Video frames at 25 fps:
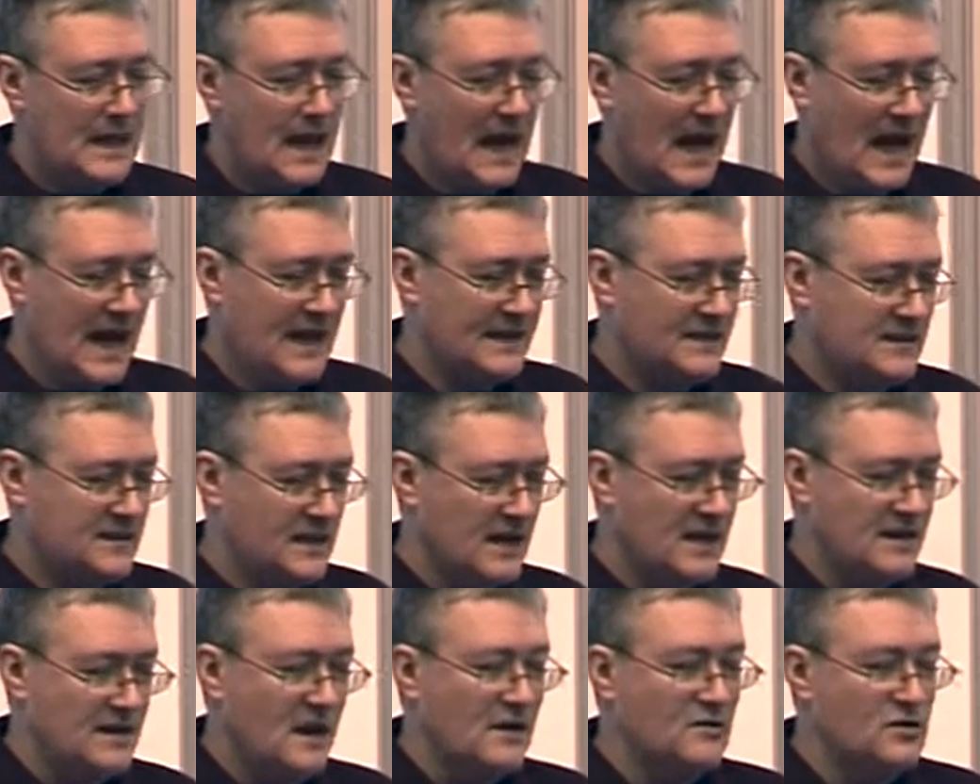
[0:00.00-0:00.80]
And
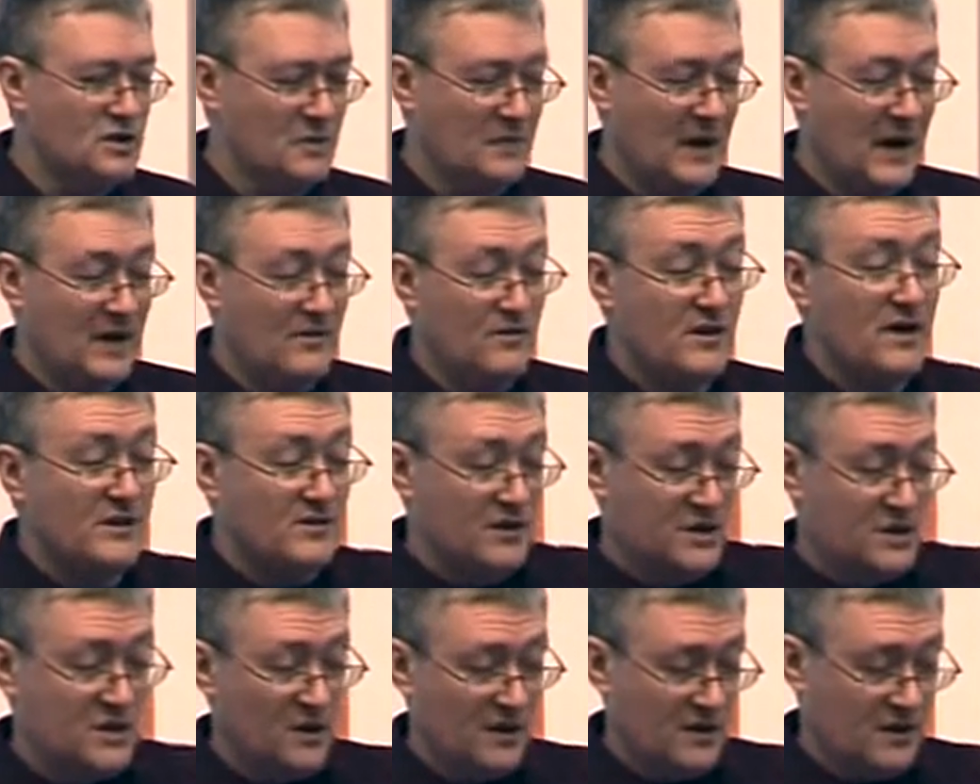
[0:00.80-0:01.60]
it knows about the other
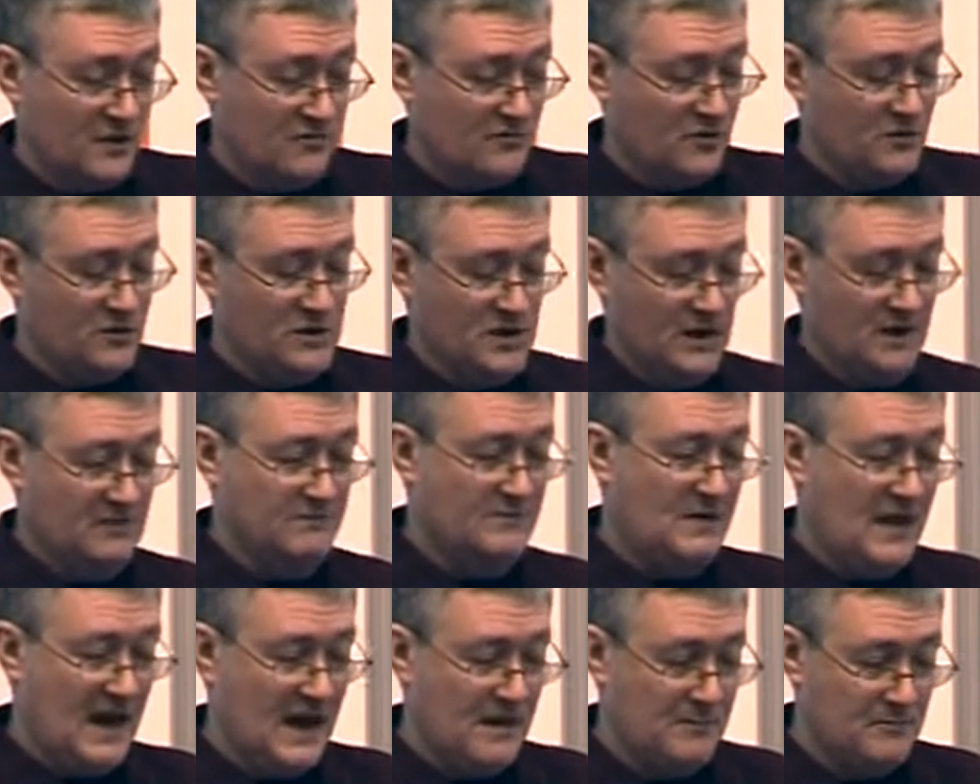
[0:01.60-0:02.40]
side of the router,
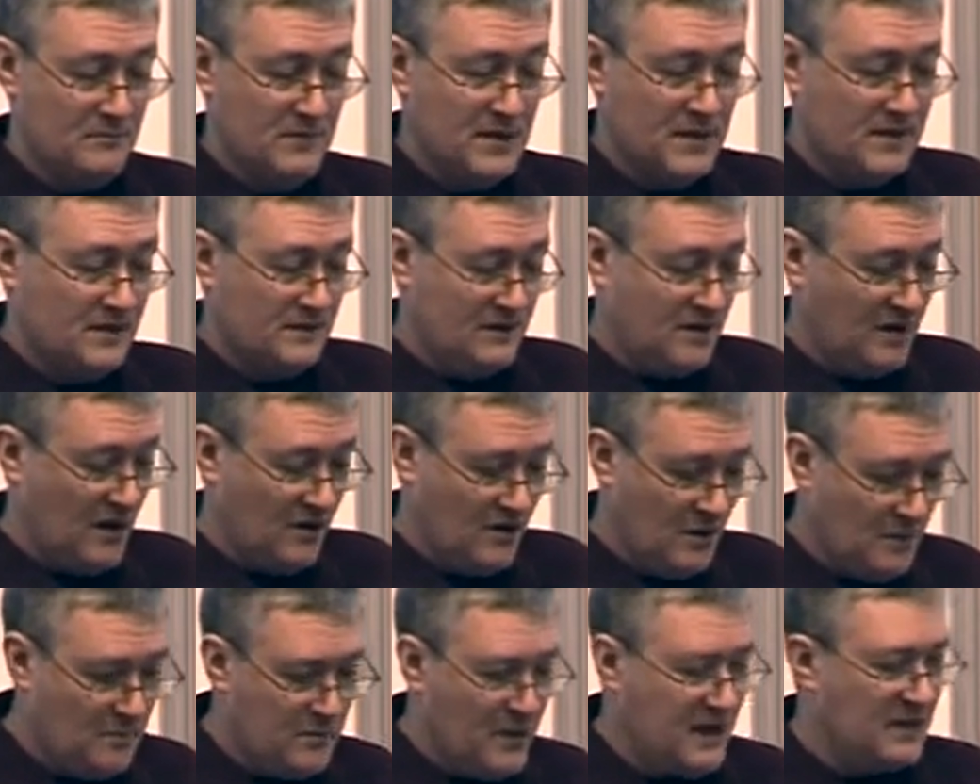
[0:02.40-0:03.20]

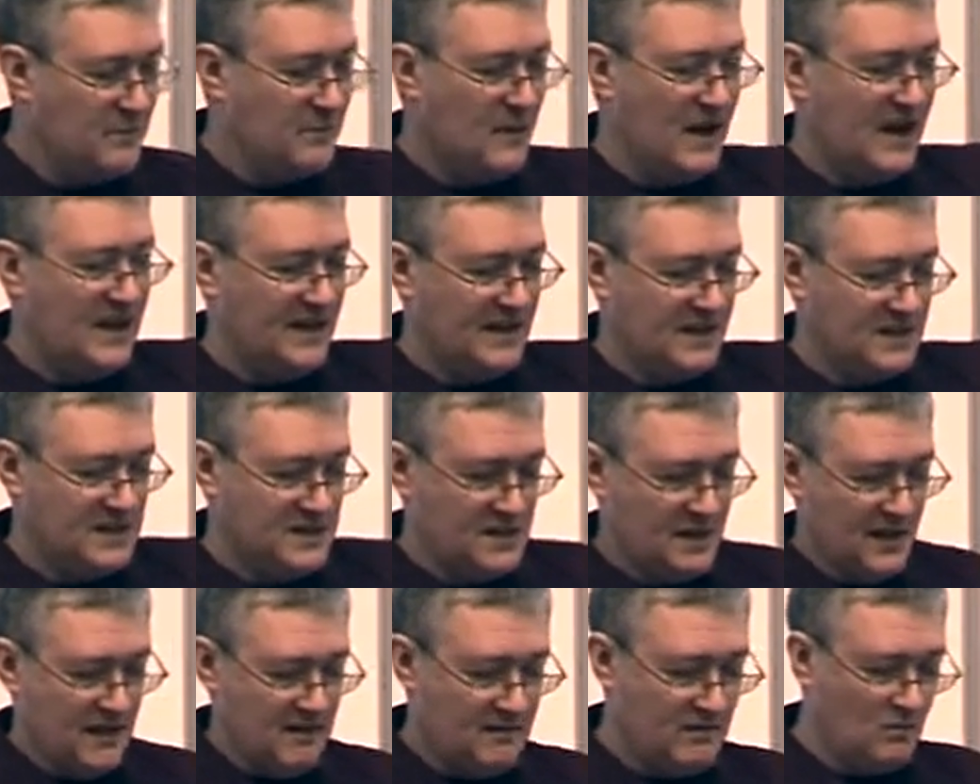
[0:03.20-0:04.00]
the big bad
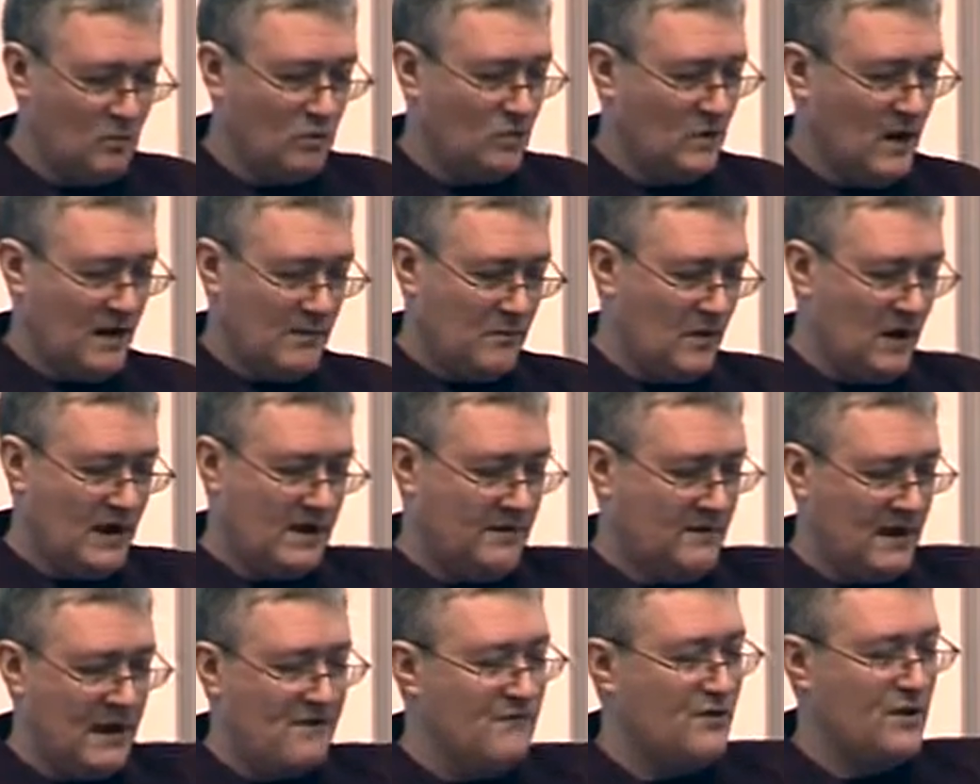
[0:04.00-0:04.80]
internet, or
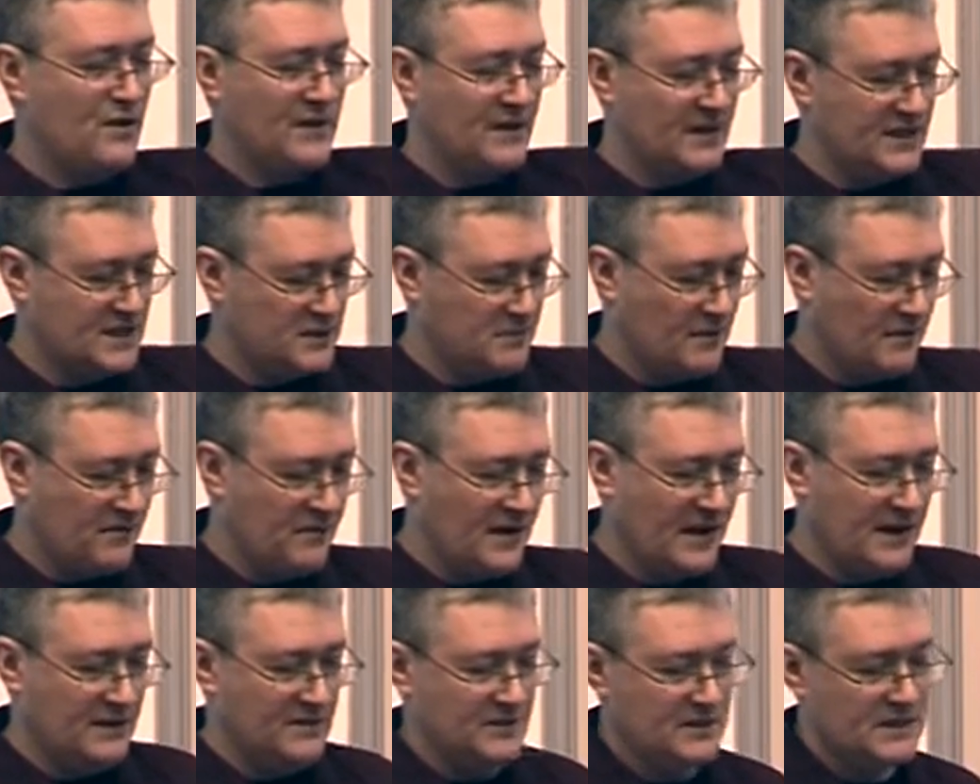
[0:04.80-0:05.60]
where everything is to be
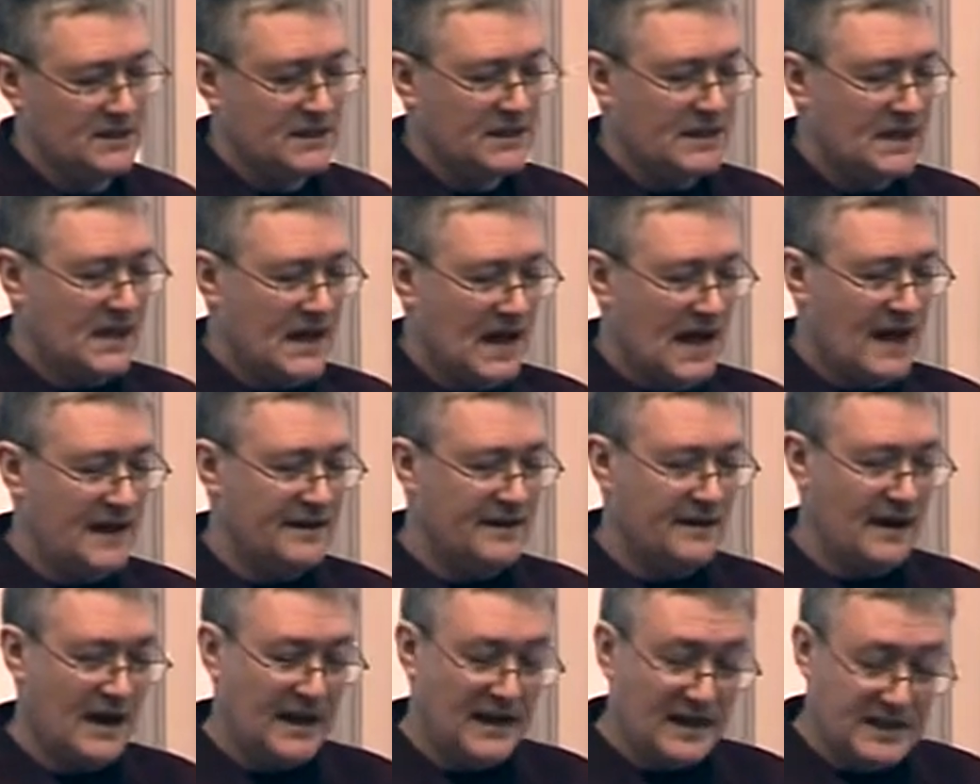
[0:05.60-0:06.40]
found.
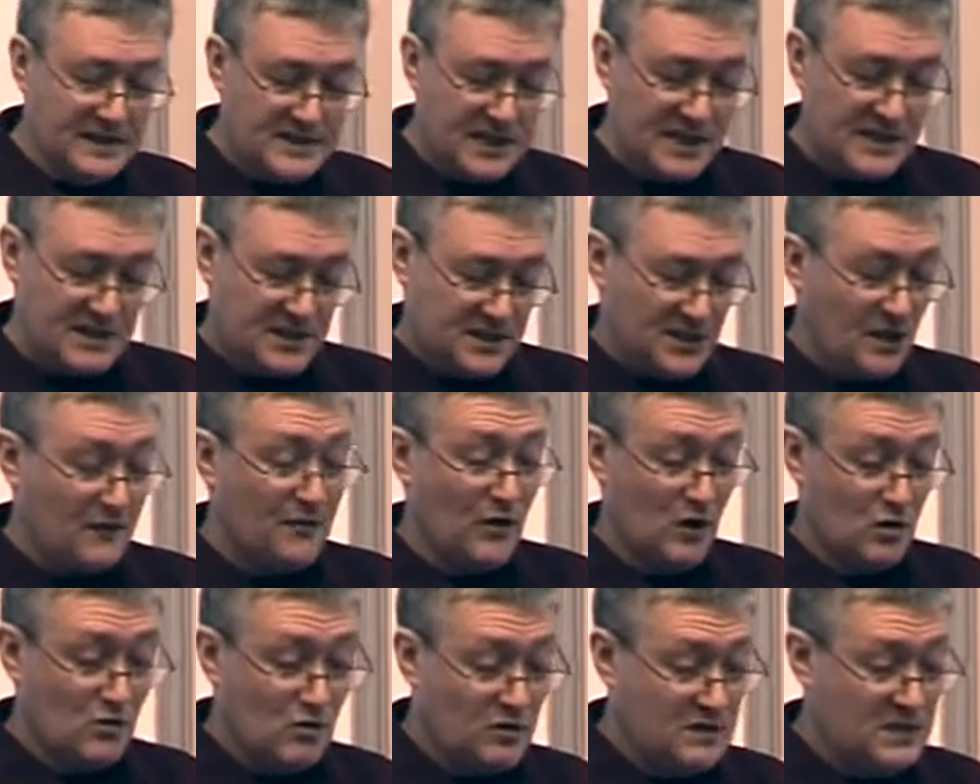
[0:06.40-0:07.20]
And it sends stuff
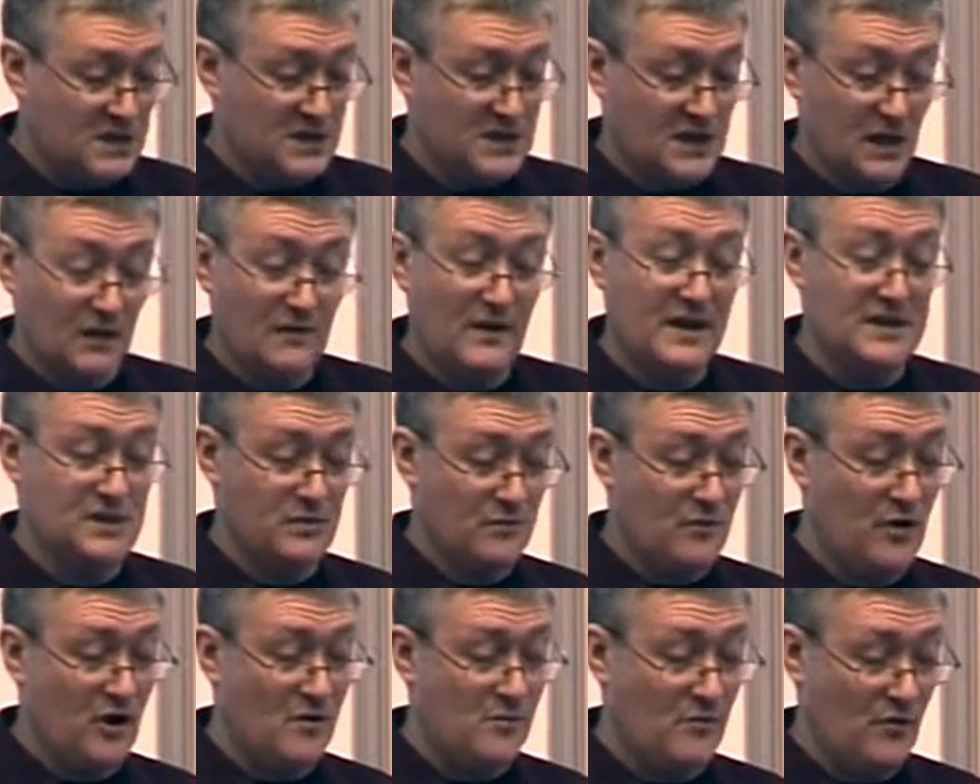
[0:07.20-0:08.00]
across itself as
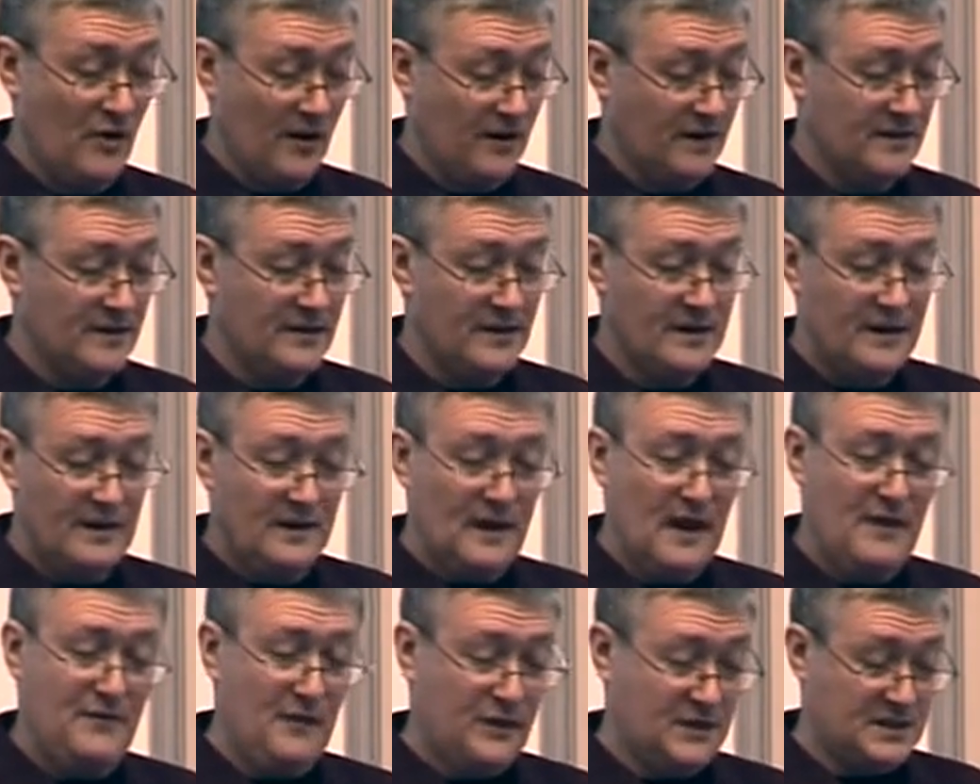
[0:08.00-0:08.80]
appropriate.
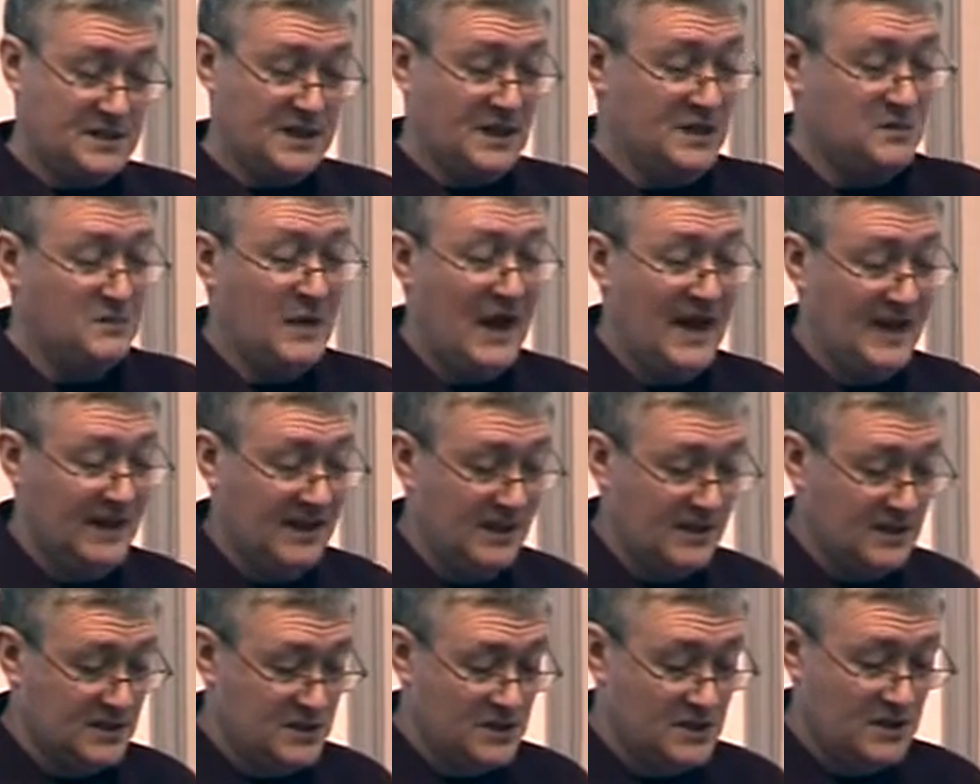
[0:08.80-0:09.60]
If it sees
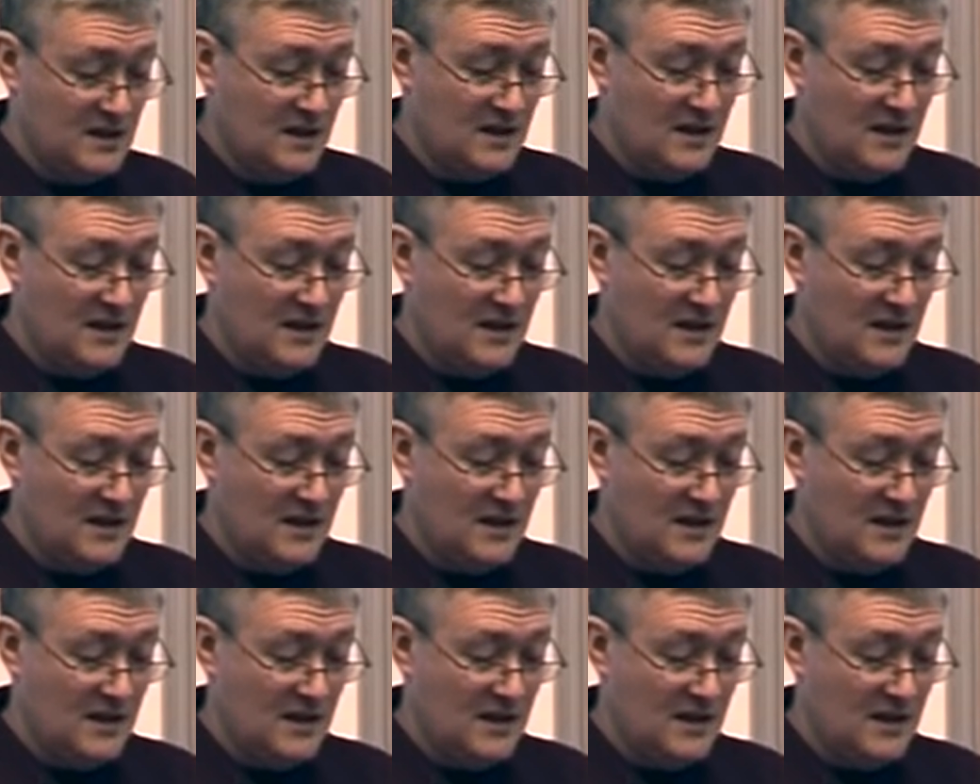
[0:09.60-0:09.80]
packets